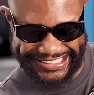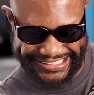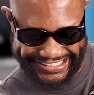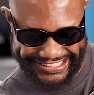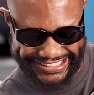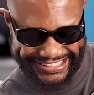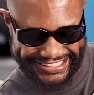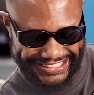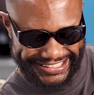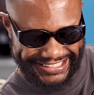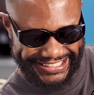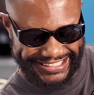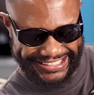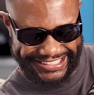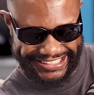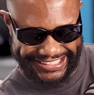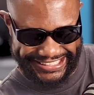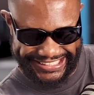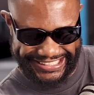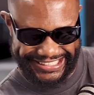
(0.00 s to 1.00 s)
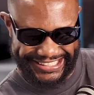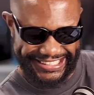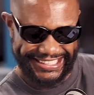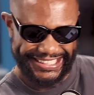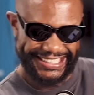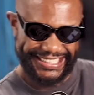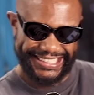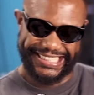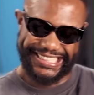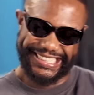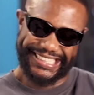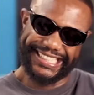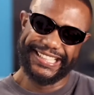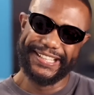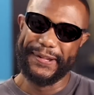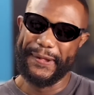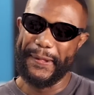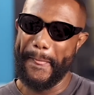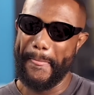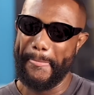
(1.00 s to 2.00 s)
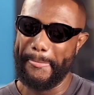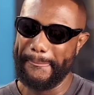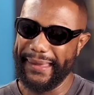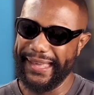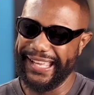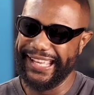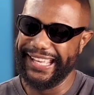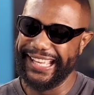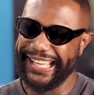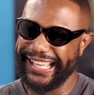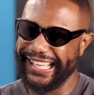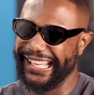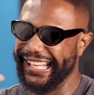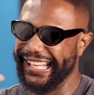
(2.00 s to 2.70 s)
I, just came. I just came out the rehab. You know what I'm